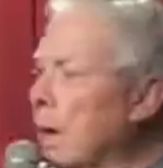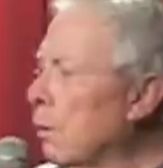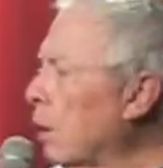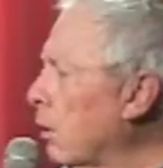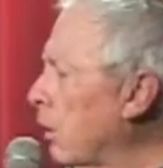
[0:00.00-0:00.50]

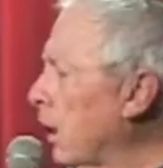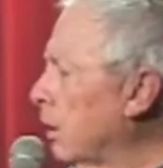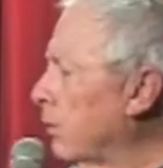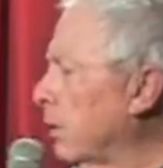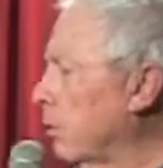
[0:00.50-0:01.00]
I want to
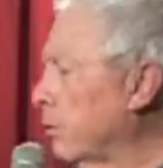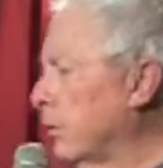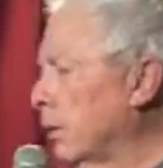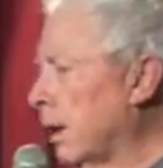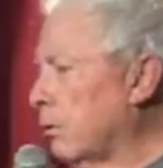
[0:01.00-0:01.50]
thank you for those
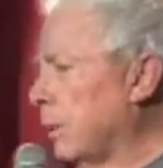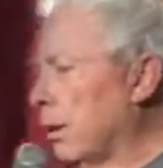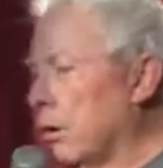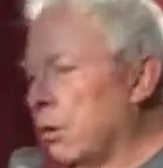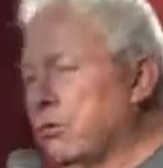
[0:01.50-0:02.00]
few laughs
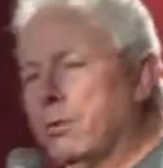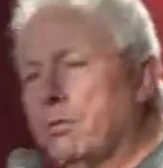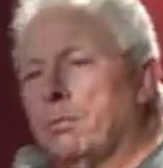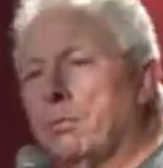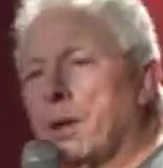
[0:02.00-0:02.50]
because
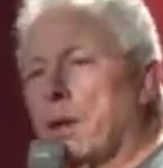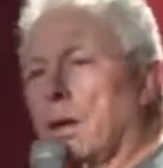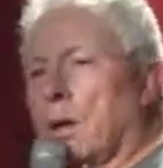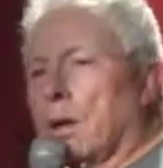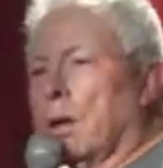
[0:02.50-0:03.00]

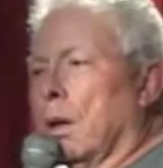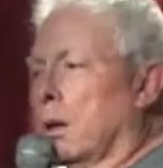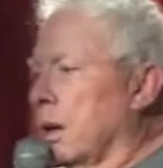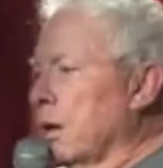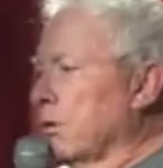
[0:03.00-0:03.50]

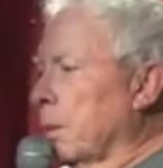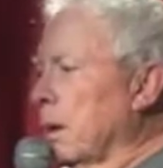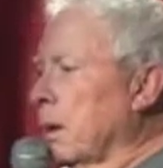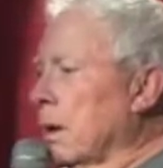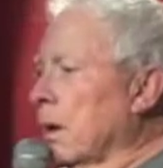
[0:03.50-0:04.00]
last
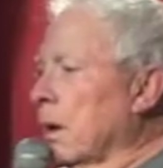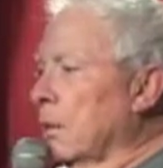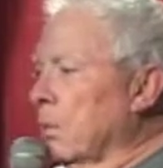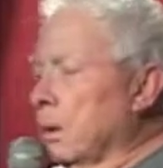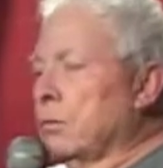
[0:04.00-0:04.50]
week I
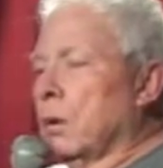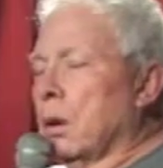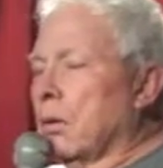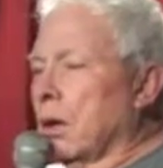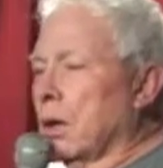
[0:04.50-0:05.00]
went to
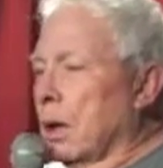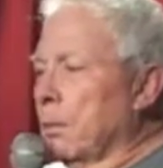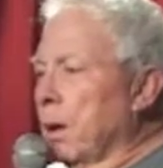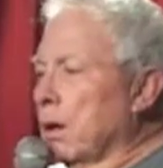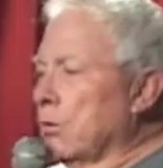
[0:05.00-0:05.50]
another
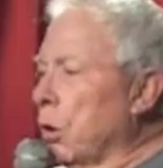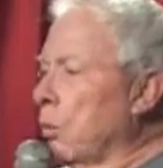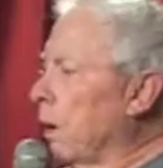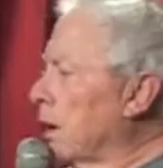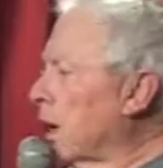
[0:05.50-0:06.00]
club,
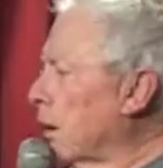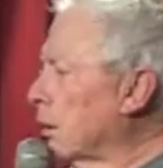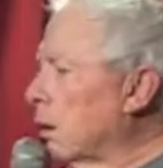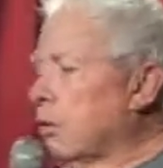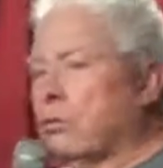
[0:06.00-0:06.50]
told my
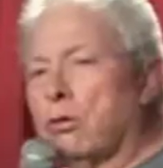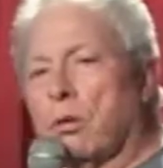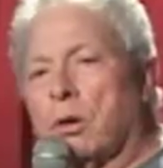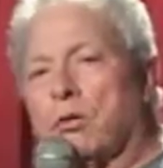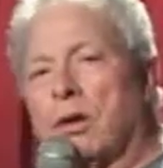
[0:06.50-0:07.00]
Caroline's
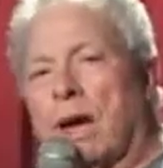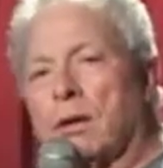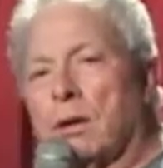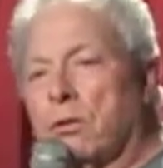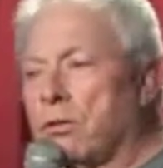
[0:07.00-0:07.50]
joke
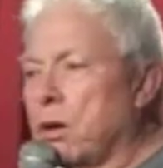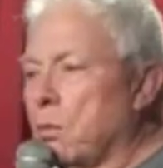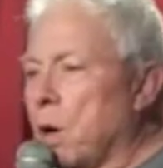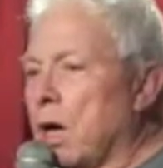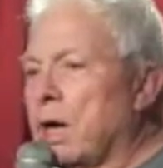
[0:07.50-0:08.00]
exactly the same
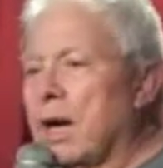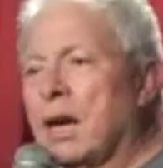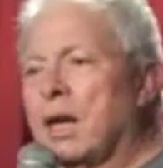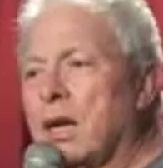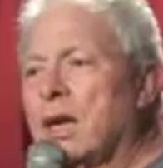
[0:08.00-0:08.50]
way,
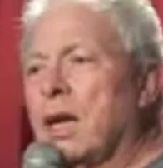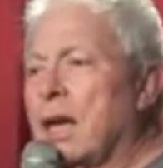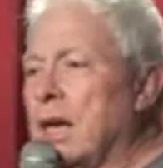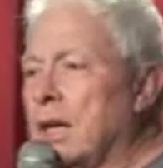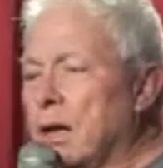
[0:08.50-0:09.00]
and I didn't get
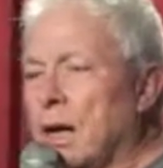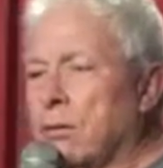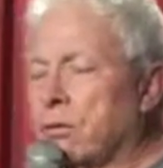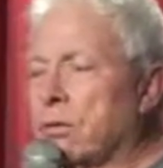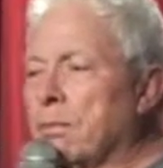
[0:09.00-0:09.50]
any
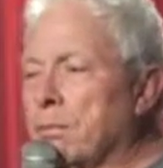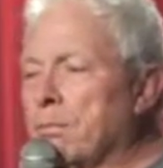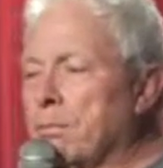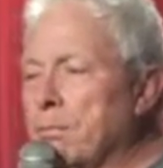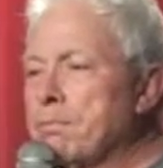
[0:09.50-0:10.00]
laughs.
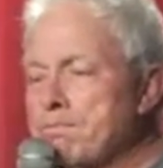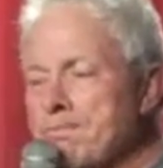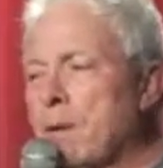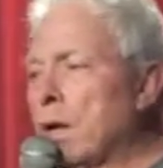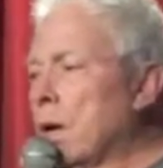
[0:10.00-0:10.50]

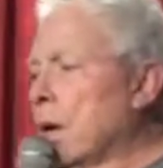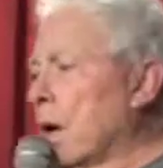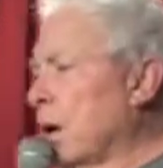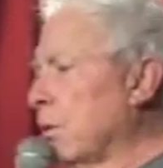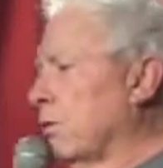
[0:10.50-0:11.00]

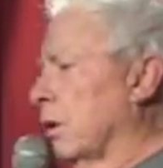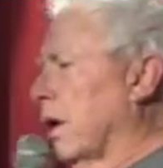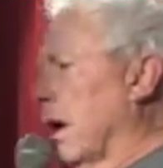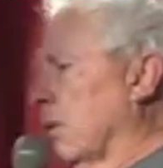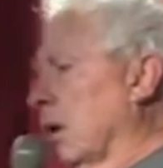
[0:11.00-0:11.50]
I was at
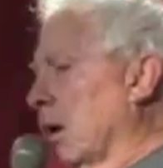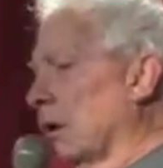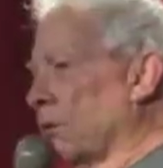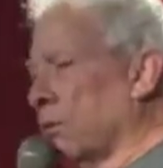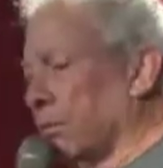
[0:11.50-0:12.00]

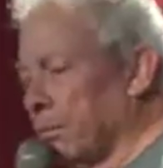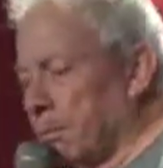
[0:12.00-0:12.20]
Caroline's.